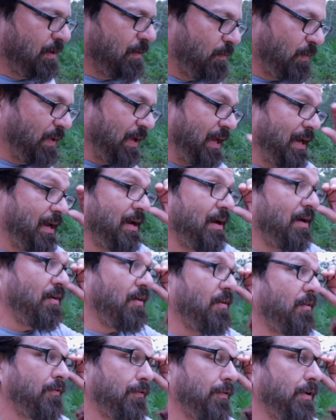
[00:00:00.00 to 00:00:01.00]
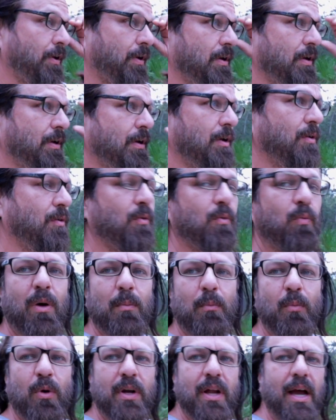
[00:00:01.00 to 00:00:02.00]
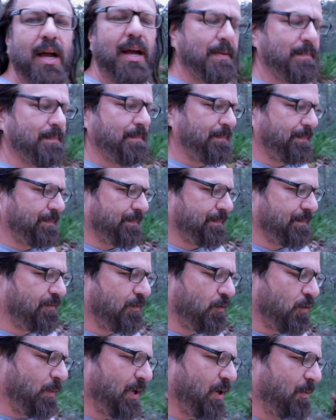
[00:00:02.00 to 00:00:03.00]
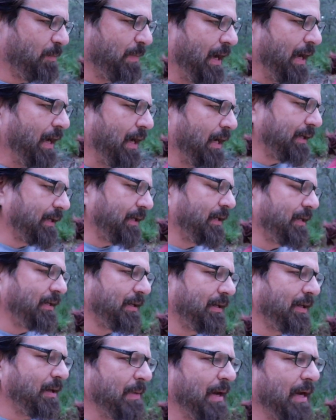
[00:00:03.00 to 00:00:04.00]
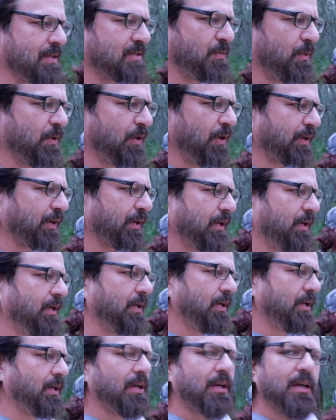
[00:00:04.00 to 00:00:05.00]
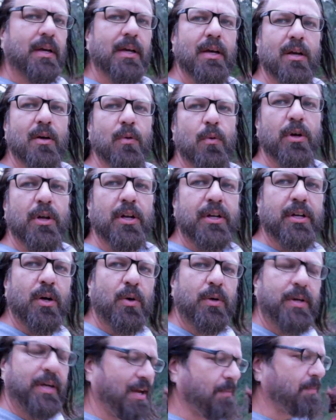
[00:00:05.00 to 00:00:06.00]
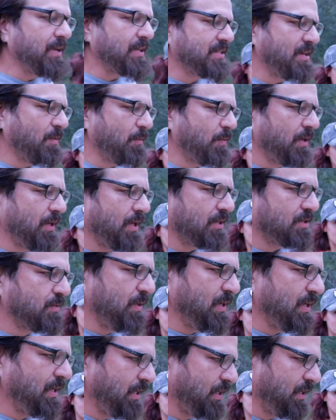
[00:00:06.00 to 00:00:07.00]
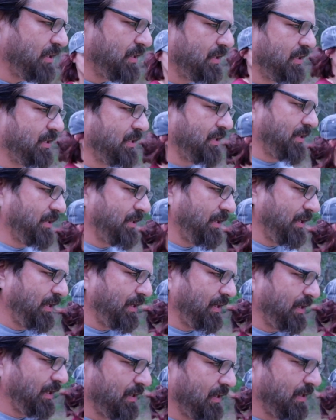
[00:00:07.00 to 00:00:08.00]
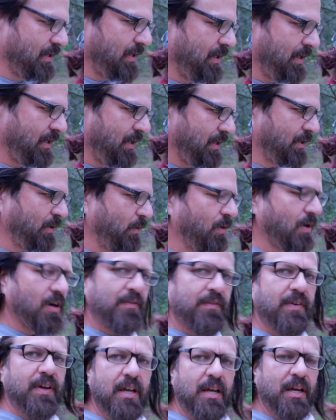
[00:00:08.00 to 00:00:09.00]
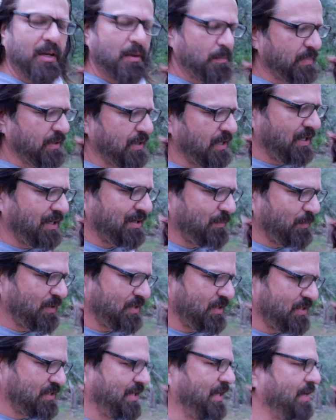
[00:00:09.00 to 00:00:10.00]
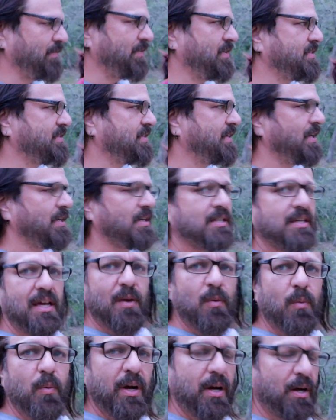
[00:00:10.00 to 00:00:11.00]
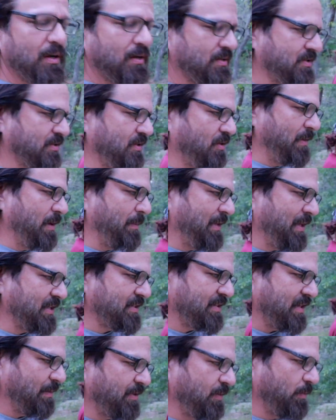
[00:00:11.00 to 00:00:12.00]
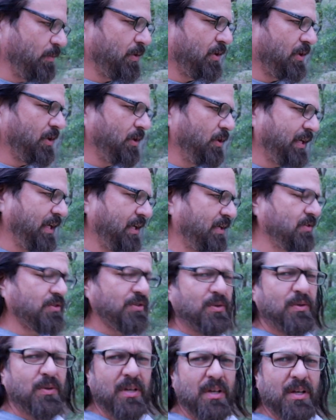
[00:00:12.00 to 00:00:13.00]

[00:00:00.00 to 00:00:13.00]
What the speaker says: We have one more night before we go back and get back to work. We're going to go camping somewhere next weekend and go RVing, but we just haven't decided yet where. So maybe that's something we're going to look into